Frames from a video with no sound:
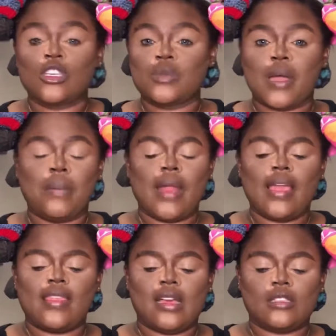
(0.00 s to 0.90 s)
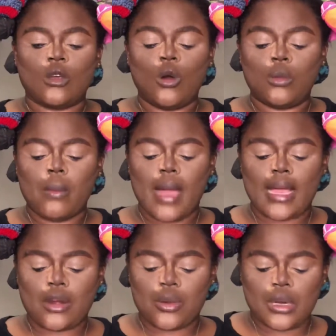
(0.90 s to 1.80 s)
be applying that on my
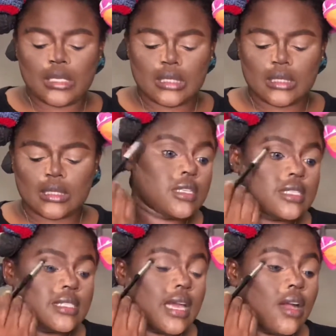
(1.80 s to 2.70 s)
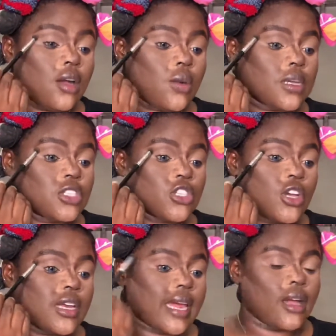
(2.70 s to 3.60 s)
crease. The second
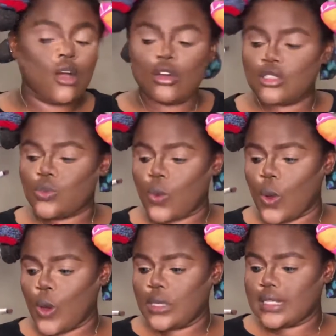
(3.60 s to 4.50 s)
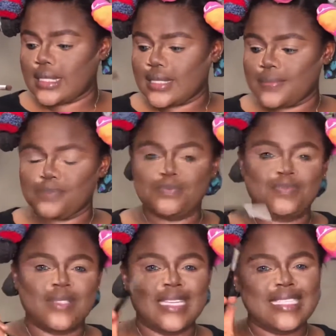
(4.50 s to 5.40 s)
question I got was
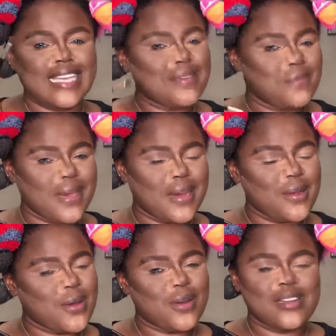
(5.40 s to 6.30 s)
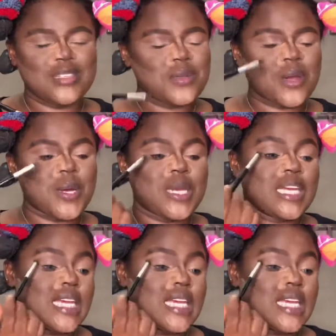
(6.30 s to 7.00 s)
teddy bear or jewelry.